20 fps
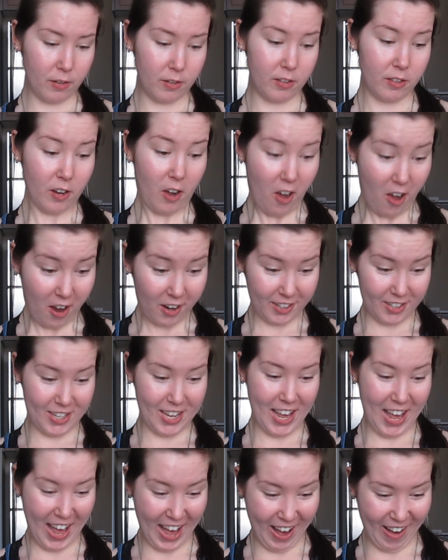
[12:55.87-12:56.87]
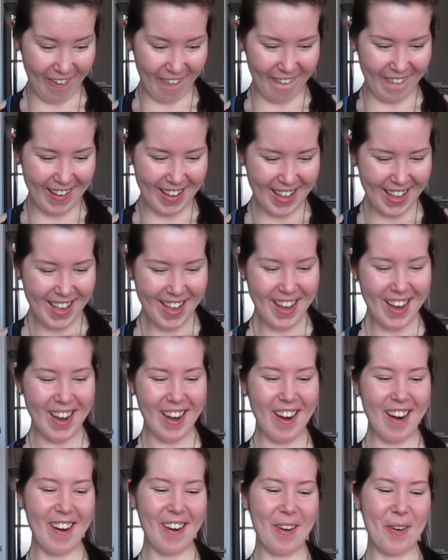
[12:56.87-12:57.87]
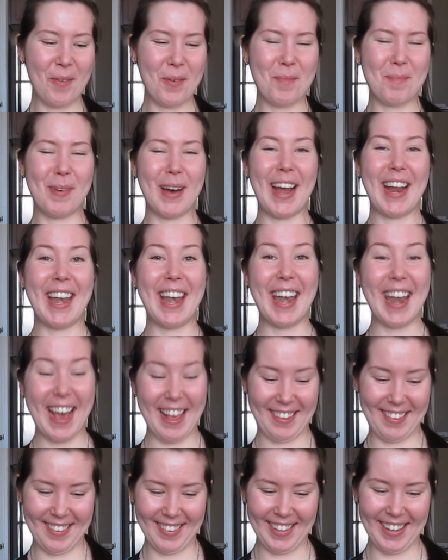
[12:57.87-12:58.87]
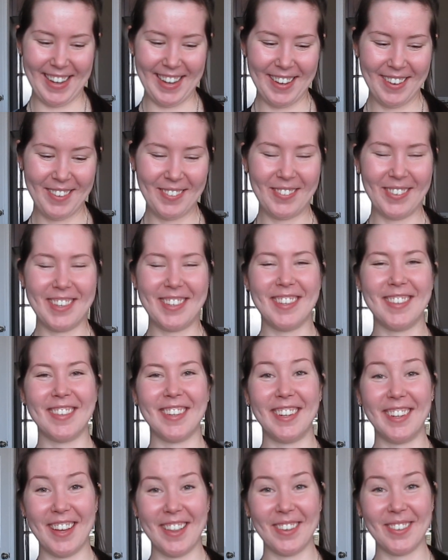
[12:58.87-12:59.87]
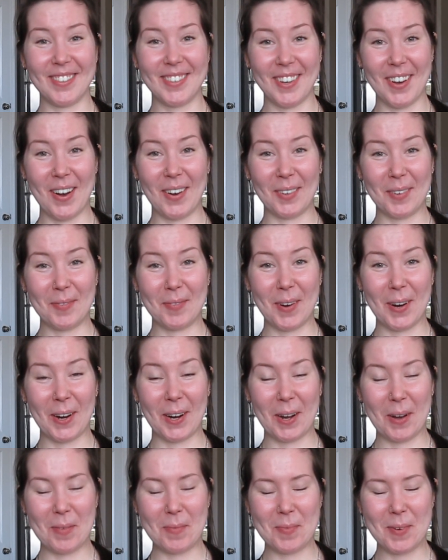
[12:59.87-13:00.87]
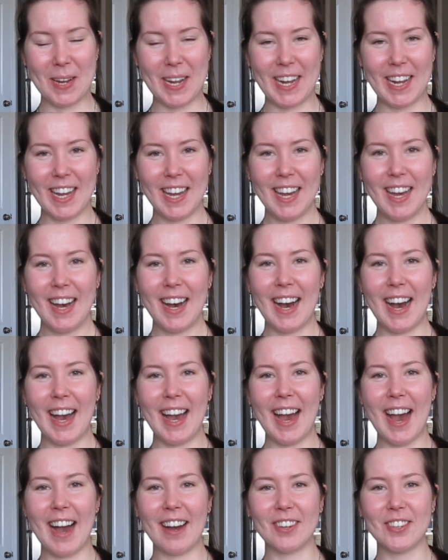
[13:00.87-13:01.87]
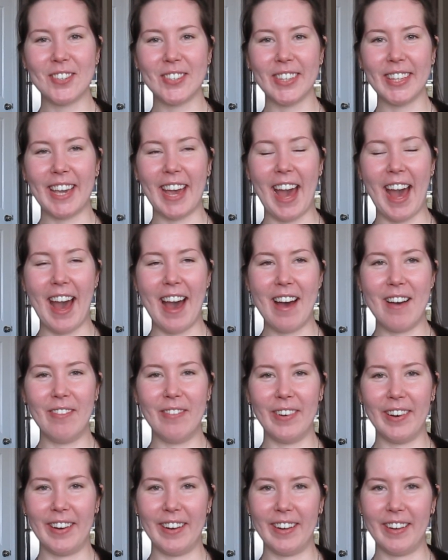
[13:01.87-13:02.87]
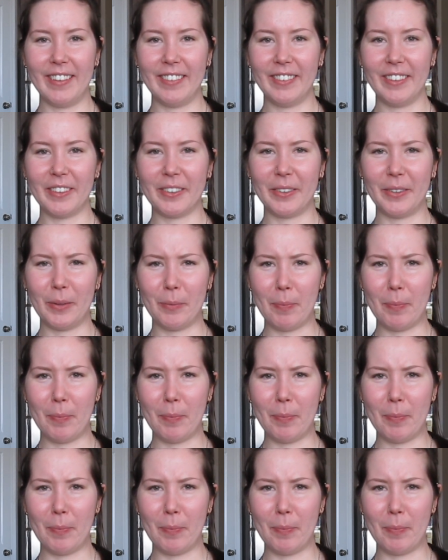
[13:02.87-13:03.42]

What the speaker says: Chow are owned by Nestle, which is another chocolate bar company. I actually have a little